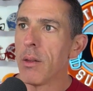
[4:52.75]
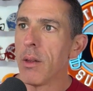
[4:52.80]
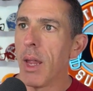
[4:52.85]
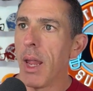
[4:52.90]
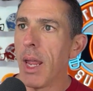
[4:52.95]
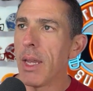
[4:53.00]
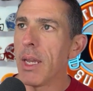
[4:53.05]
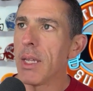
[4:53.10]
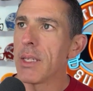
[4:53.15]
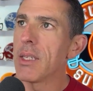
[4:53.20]

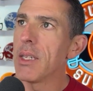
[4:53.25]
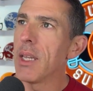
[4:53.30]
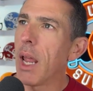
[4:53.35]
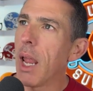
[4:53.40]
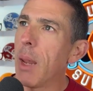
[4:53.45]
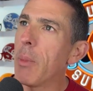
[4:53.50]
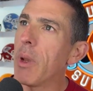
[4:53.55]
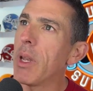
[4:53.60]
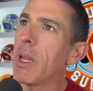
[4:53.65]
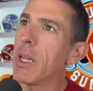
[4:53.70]
And his
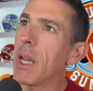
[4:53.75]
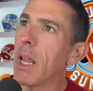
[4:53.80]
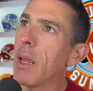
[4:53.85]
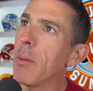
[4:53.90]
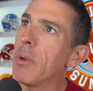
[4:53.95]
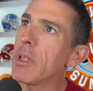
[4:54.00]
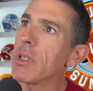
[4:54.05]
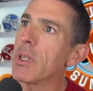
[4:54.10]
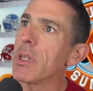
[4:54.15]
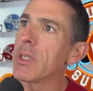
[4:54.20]
name and an
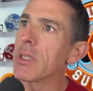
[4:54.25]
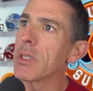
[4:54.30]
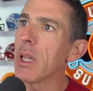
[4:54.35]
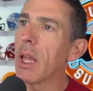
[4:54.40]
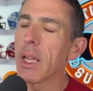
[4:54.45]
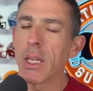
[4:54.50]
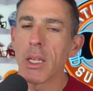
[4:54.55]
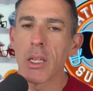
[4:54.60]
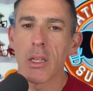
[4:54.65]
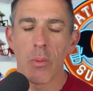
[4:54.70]
image and his
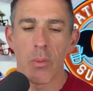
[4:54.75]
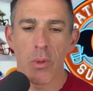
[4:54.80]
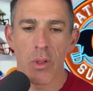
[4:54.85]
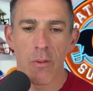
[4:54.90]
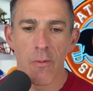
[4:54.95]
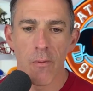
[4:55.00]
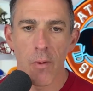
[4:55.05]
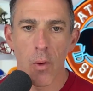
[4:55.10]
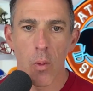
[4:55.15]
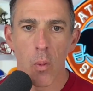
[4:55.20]
likeness was
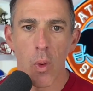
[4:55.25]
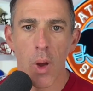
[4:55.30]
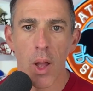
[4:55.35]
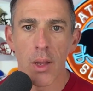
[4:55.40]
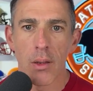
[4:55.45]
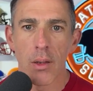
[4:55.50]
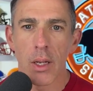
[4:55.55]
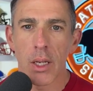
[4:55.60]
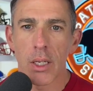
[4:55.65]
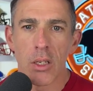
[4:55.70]
for what?
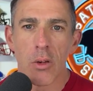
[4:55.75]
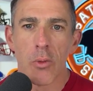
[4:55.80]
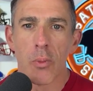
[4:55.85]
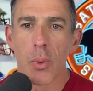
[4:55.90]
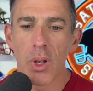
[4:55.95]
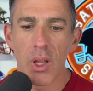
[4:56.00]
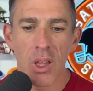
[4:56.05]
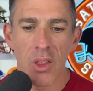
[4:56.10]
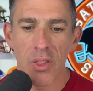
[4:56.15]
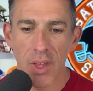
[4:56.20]
Like, do you
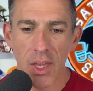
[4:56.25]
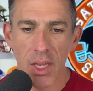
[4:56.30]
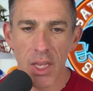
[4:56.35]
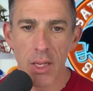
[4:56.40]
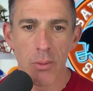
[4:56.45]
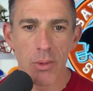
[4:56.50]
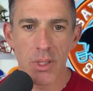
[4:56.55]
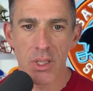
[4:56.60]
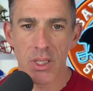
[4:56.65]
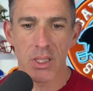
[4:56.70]
really think
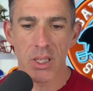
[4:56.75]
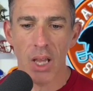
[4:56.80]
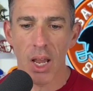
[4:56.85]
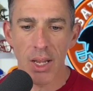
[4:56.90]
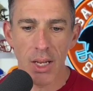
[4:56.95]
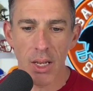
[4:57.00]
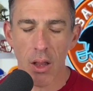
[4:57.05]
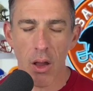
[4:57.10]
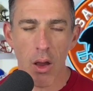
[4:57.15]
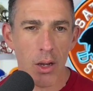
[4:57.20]
he was
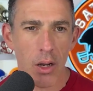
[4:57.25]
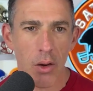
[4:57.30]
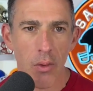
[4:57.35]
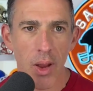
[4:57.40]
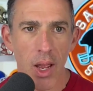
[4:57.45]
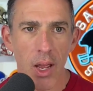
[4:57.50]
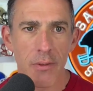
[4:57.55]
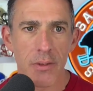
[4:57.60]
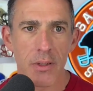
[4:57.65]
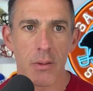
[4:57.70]
signing
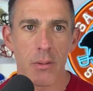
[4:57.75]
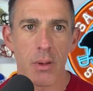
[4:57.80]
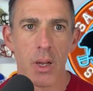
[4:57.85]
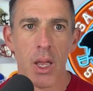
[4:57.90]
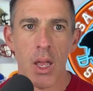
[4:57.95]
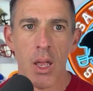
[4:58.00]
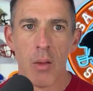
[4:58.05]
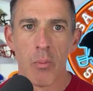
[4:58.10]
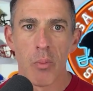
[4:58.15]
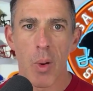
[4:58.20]
autographs or
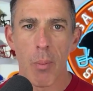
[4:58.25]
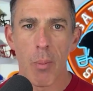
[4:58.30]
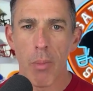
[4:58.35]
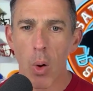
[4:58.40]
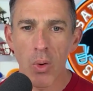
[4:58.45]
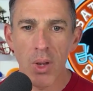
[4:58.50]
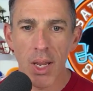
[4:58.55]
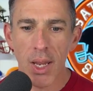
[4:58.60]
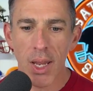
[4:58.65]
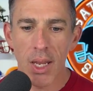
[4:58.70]

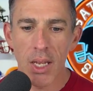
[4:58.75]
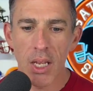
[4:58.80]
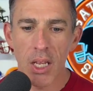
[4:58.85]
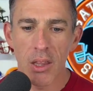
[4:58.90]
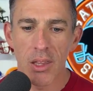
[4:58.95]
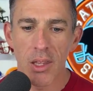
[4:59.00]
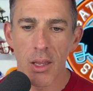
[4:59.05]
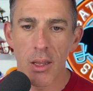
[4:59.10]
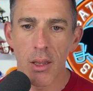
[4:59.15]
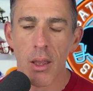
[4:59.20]
promoting
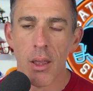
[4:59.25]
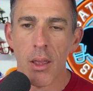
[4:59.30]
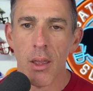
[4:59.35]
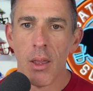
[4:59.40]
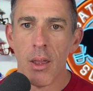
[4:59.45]
anything?